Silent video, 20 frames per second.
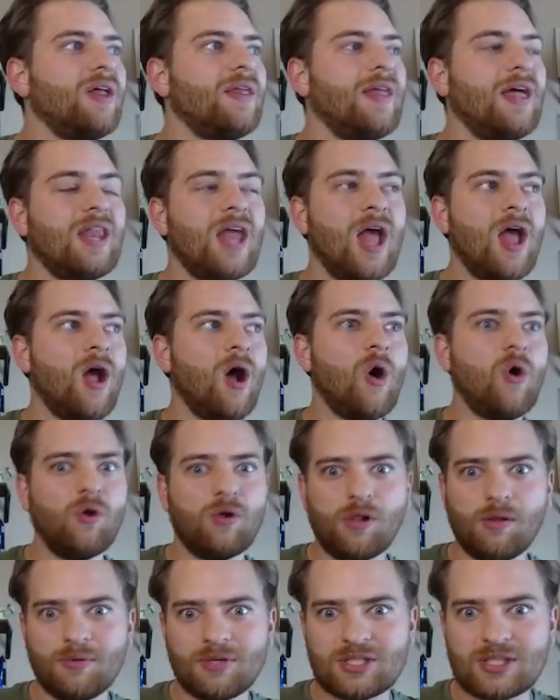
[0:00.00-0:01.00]
And then
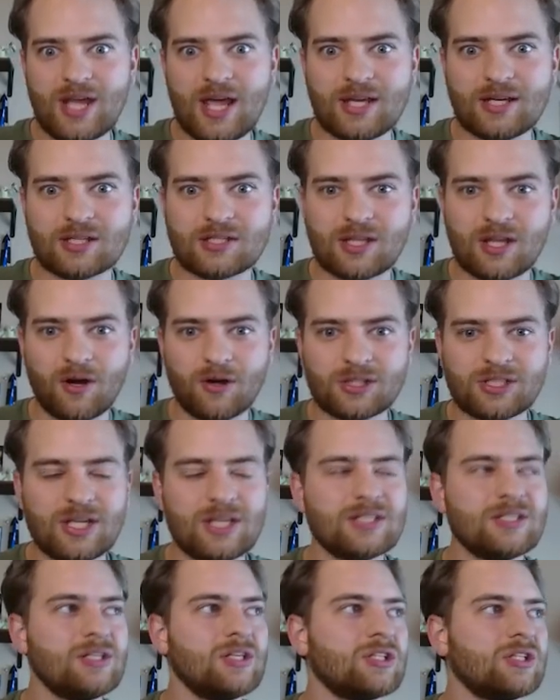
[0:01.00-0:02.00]
Oklahoma State, does their
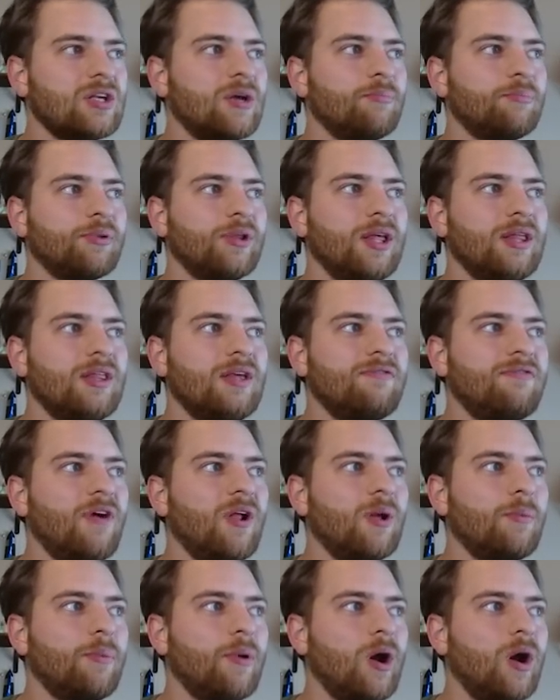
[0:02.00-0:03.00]
season just completely
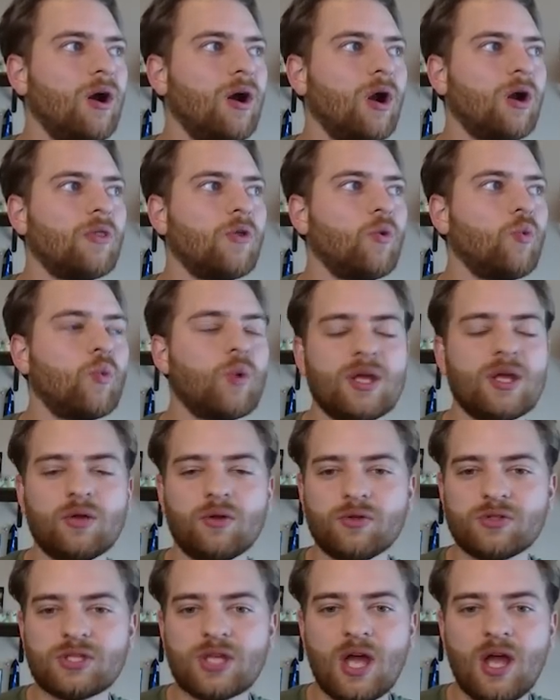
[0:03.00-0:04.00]
fall apart? Are the
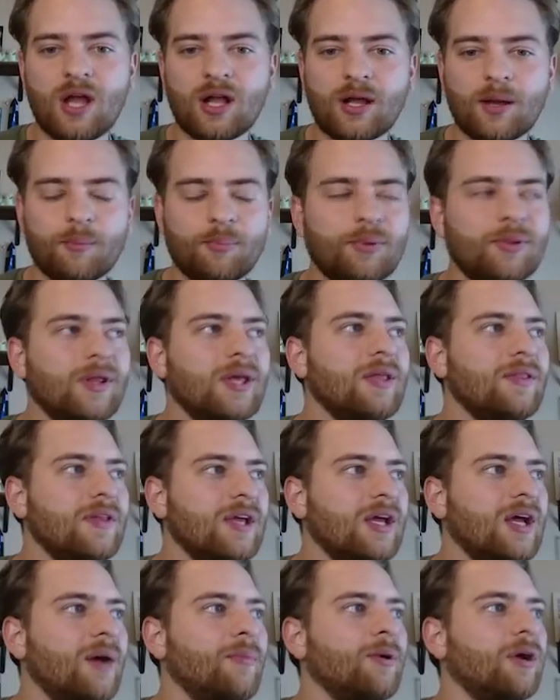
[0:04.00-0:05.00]
wheels completely
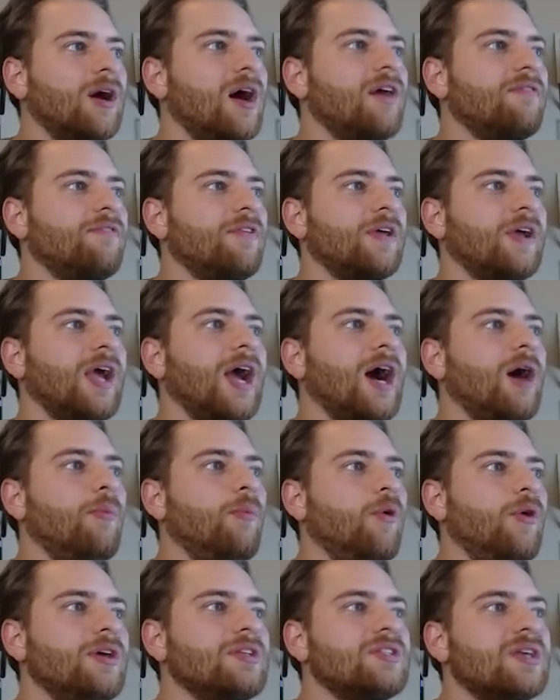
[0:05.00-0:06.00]
coming off for the
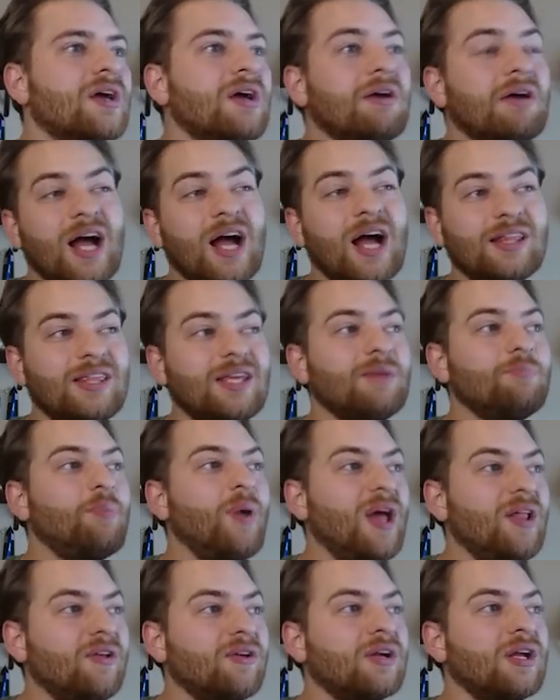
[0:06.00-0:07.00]
Cowboys? I think
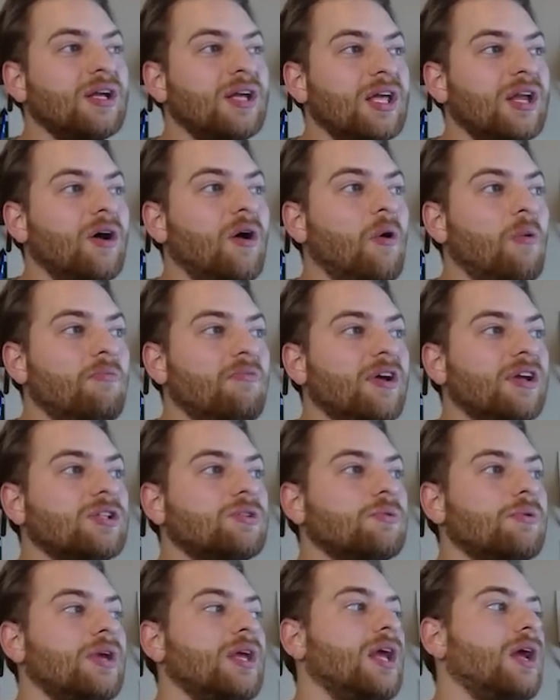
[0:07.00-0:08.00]
Baylor can get a home
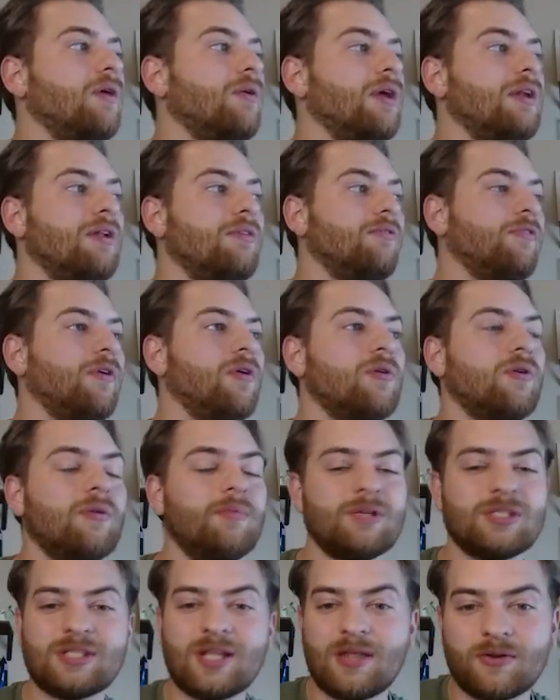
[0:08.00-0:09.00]
victory here. And for
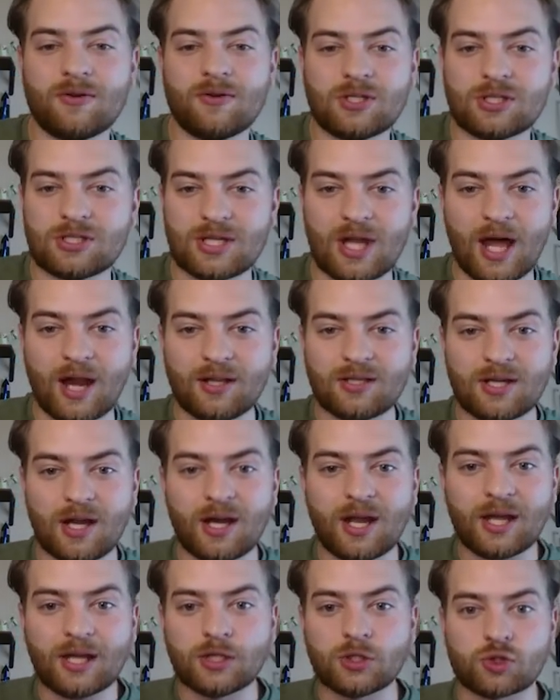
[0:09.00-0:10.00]
Oklahoma State, there's just not a ton
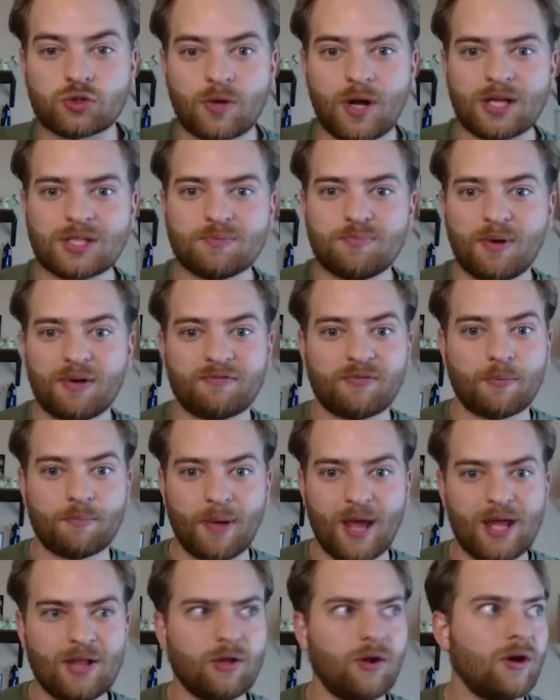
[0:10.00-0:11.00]
I can trust. But for
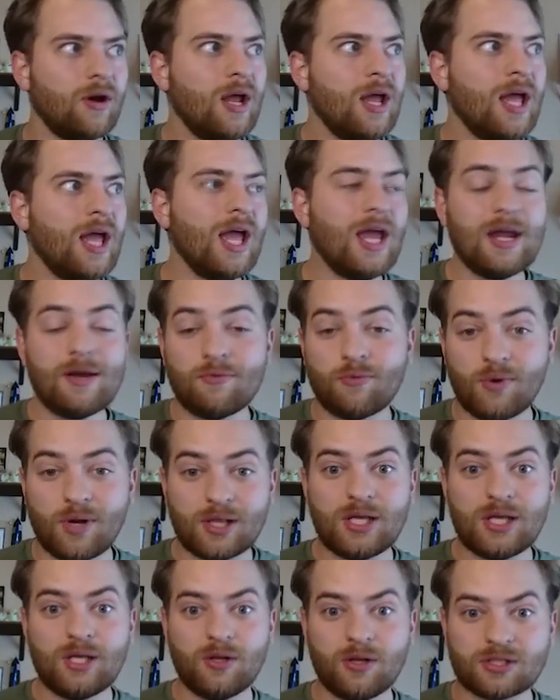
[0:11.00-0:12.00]
Baylor, it
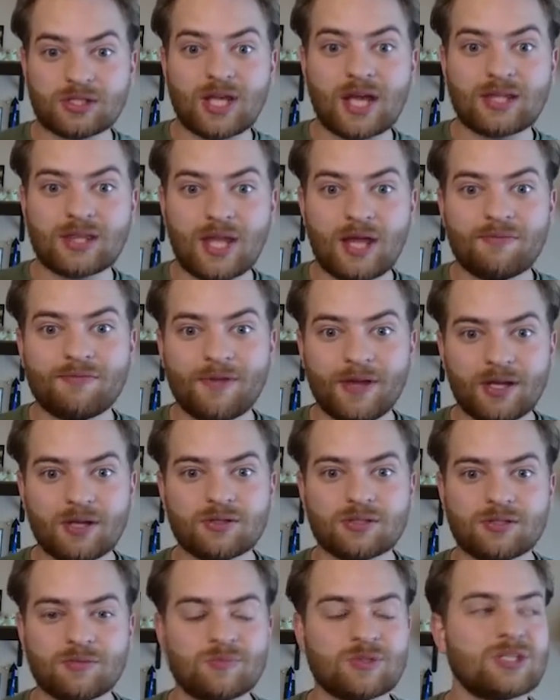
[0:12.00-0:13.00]
really looks like they
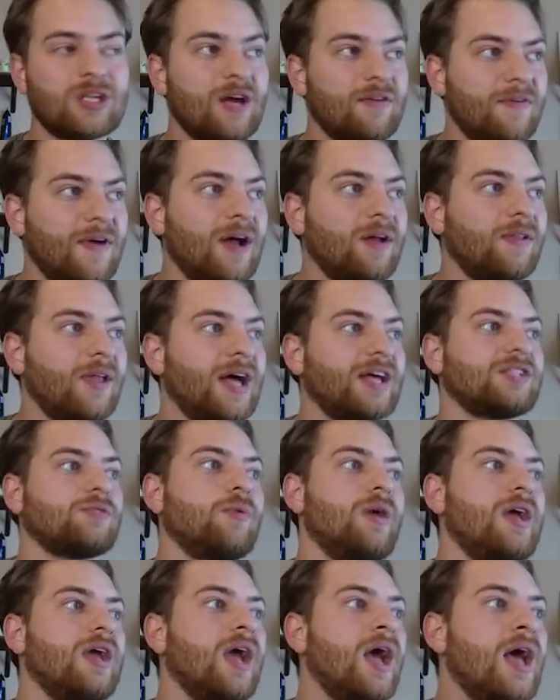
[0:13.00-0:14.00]
figured some stuff out last
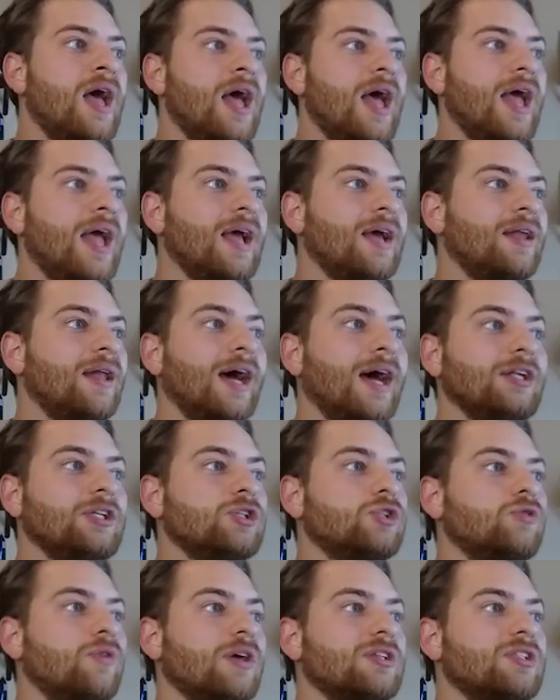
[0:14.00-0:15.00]
week. And I
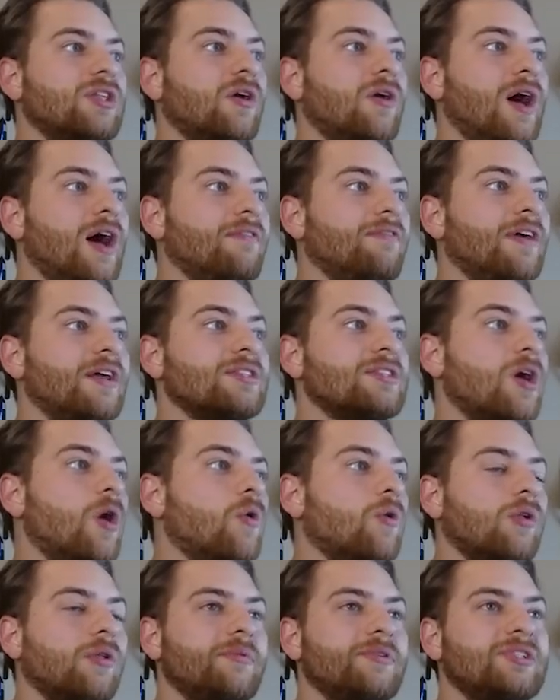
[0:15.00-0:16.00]
just trust their offense.
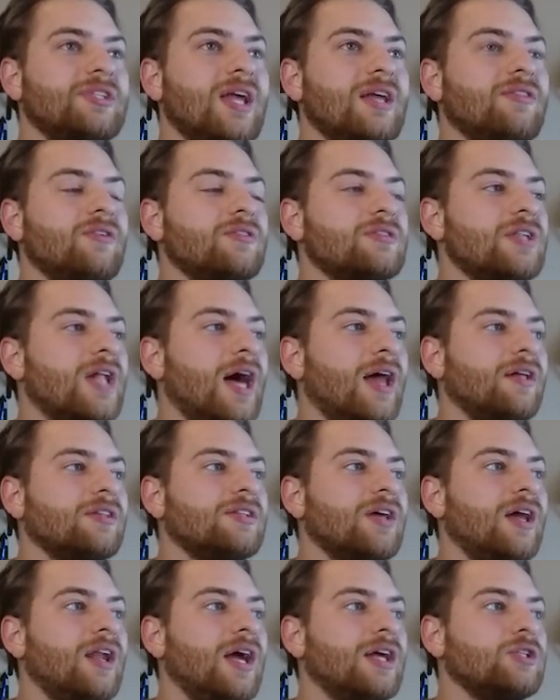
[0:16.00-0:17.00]
Oklahoma State, there's not a
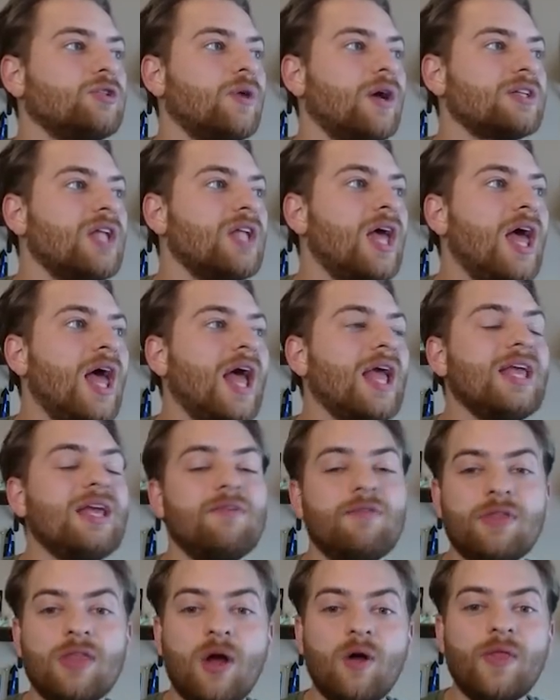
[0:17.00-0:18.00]
ton I trust.
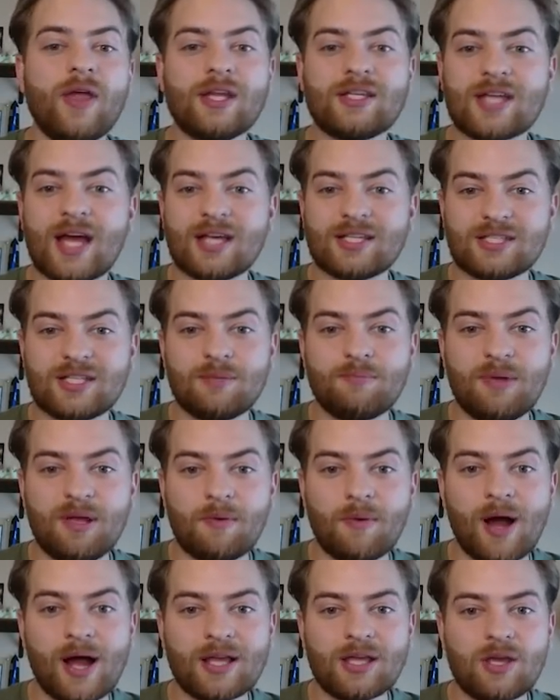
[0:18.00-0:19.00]
Even though they tested
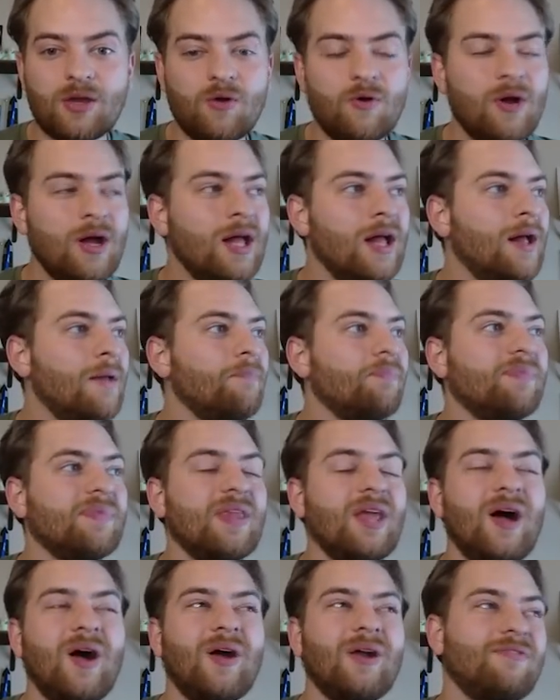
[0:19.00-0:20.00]
BYU
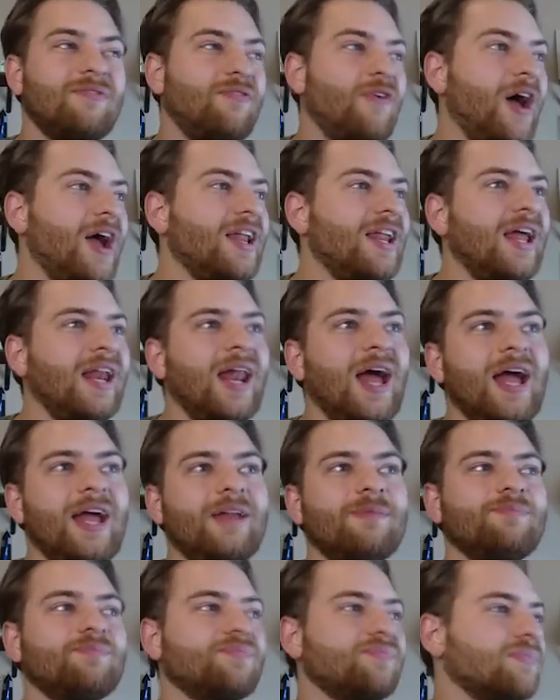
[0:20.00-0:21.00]
on a Friday
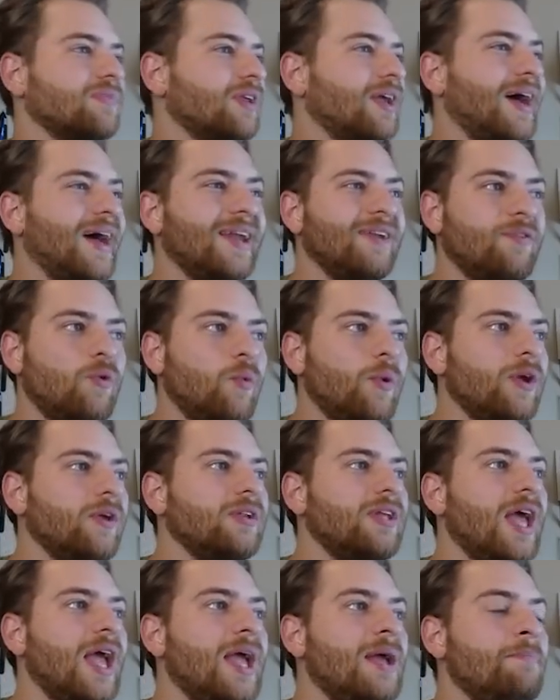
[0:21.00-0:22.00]
night, kind of a
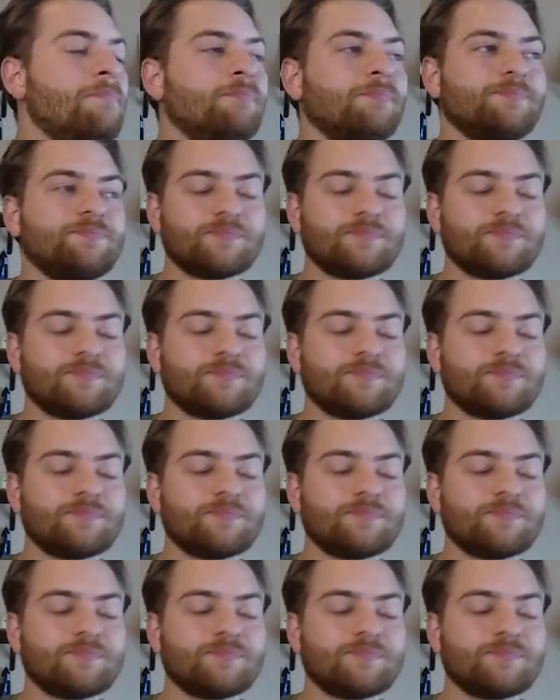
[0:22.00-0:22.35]
weird game.